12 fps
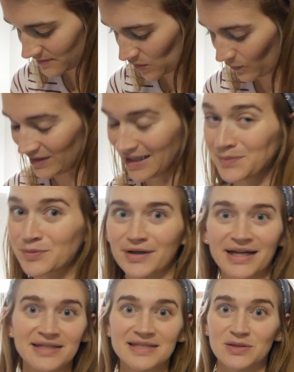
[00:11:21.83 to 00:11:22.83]
while I
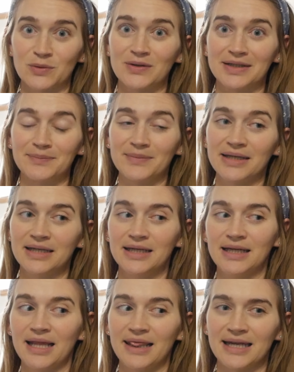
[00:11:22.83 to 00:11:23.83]
brainstorm
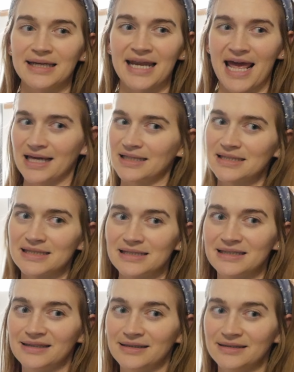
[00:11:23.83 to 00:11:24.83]
the
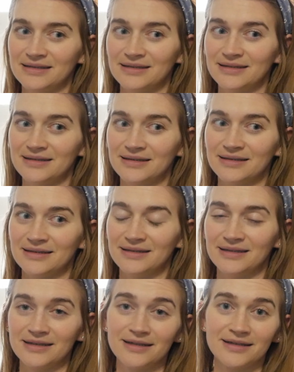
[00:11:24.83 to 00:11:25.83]
next
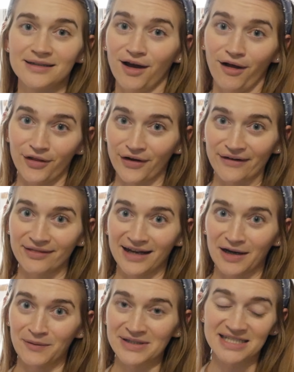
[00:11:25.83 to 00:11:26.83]
color that
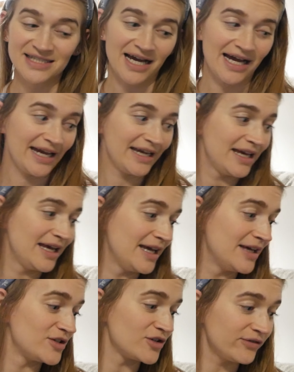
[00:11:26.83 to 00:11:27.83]
I want to dye.
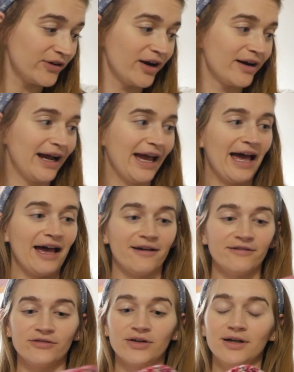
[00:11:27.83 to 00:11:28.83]
So far I
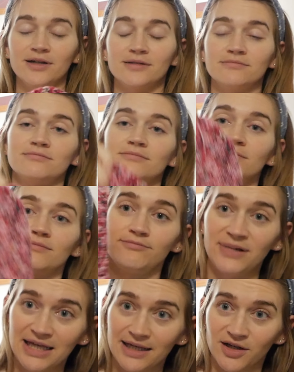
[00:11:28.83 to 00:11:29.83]
have
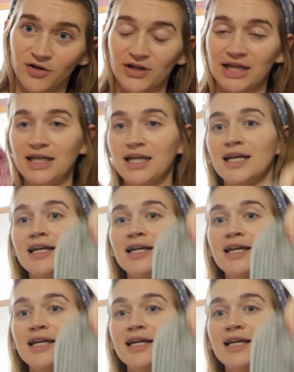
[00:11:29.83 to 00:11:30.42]
pink and green,